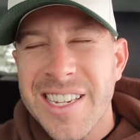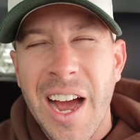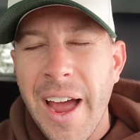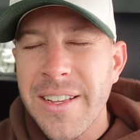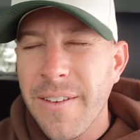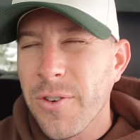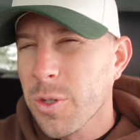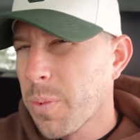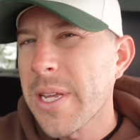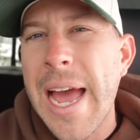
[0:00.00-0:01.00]
size, that
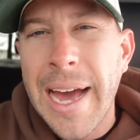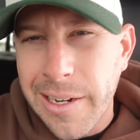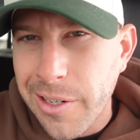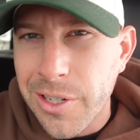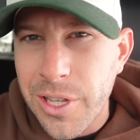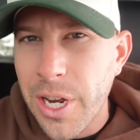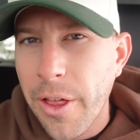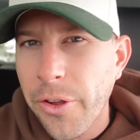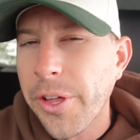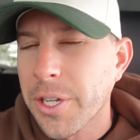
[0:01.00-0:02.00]
feels pretty accurate to the
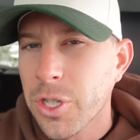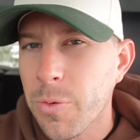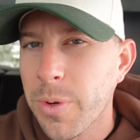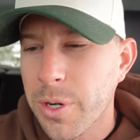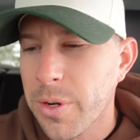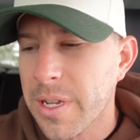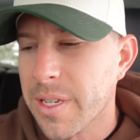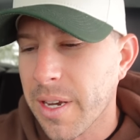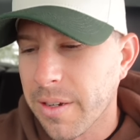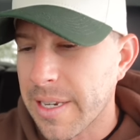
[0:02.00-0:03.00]
other like Super
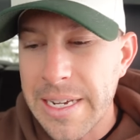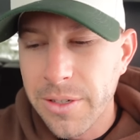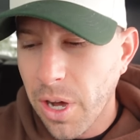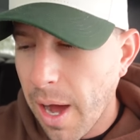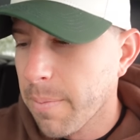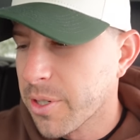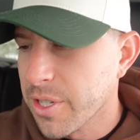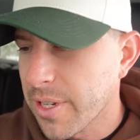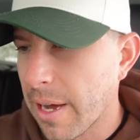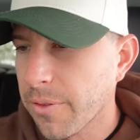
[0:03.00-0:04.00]
Duties and diesel
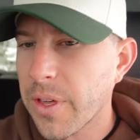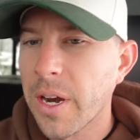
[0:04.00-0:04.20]
options out